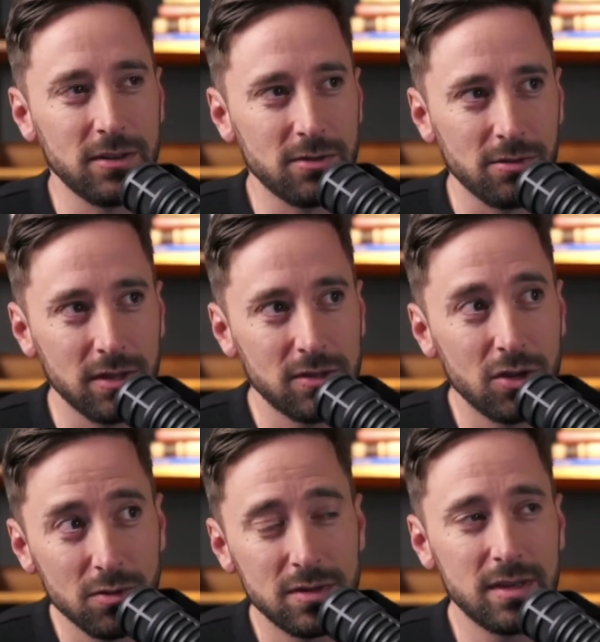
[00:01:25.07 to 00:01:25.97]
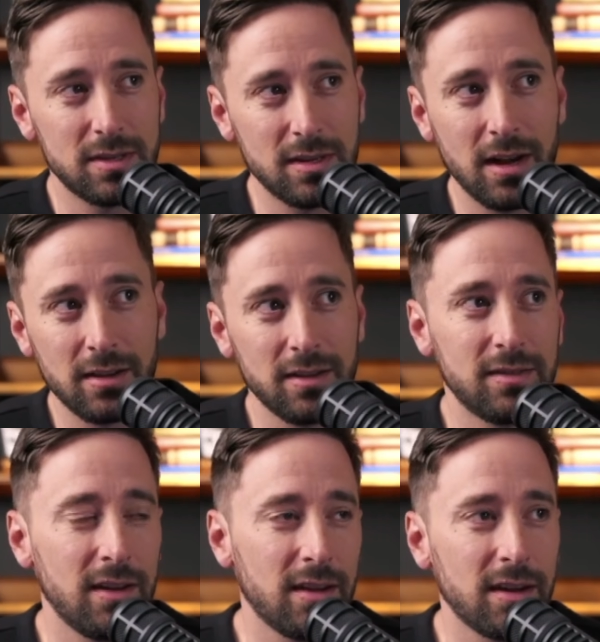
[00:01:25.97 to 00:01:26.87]
right, so let's use this styling and
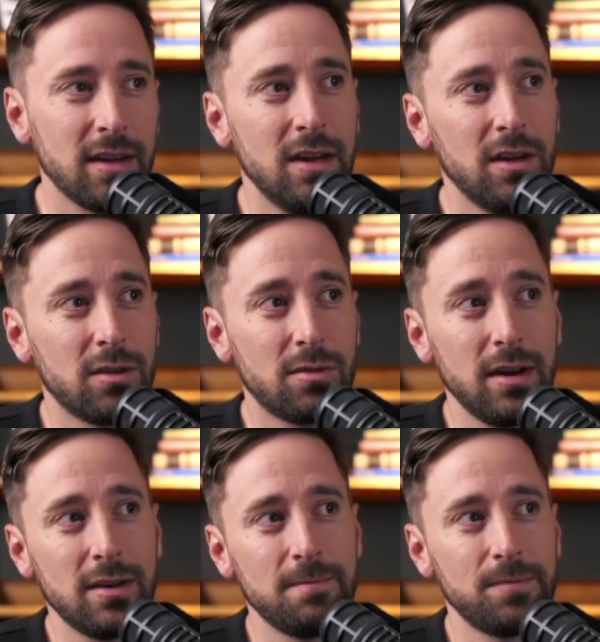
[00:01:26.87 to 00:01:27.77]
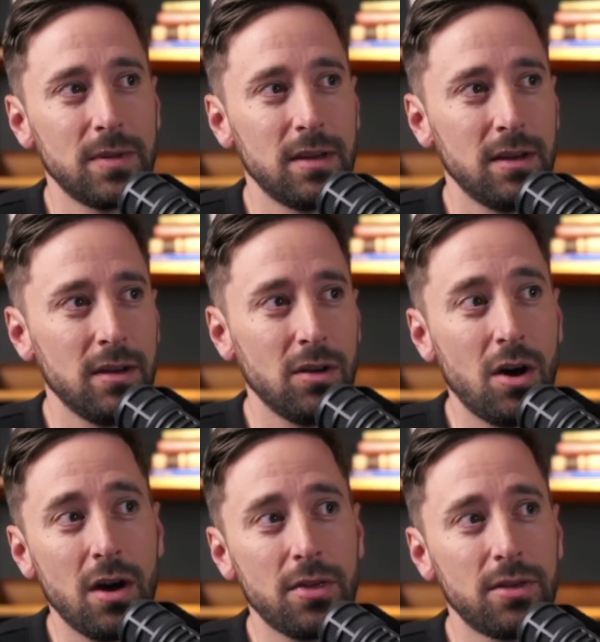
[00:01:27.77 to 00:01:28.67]
say like, create an
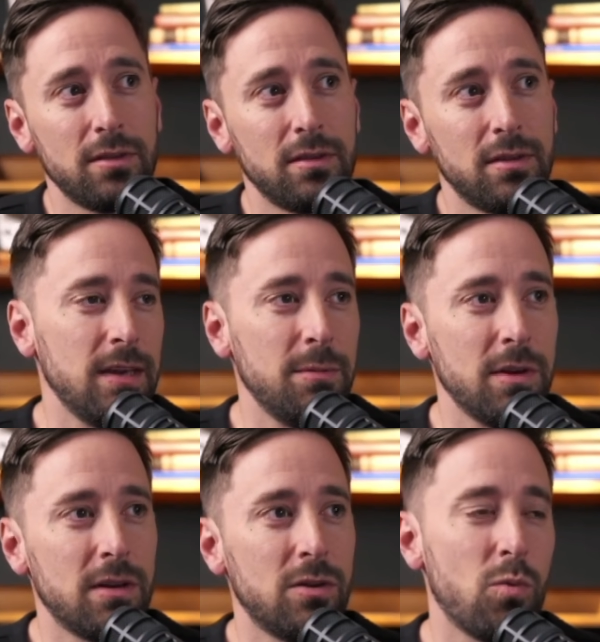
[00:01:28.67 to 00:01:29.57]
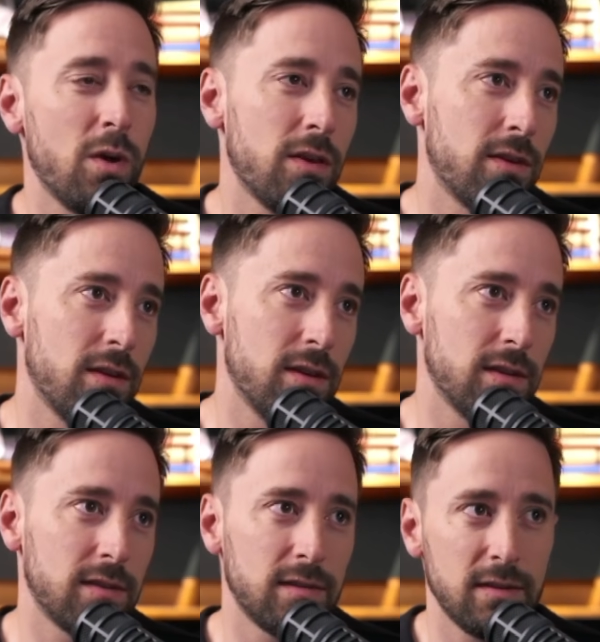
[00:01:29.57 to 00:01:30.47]
auth email with
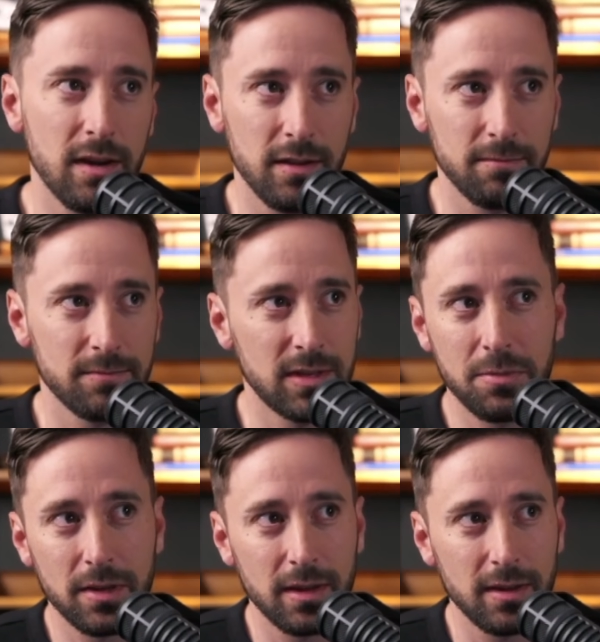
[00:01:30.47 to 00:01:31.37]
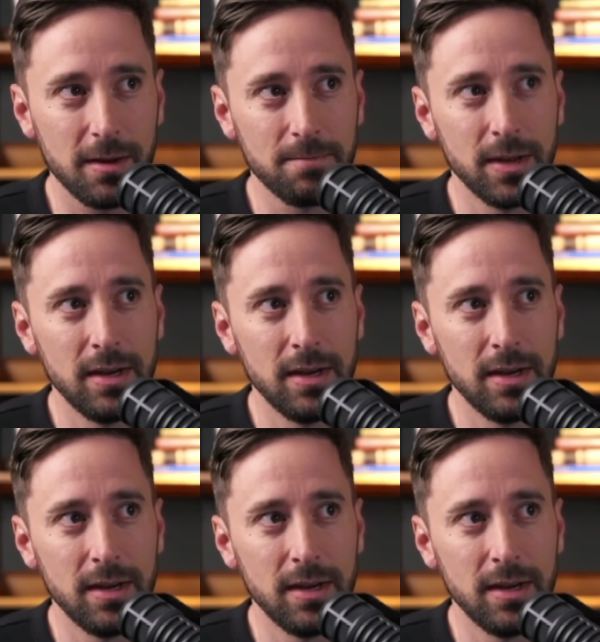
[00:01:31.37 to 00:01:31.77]
this styling, something like that.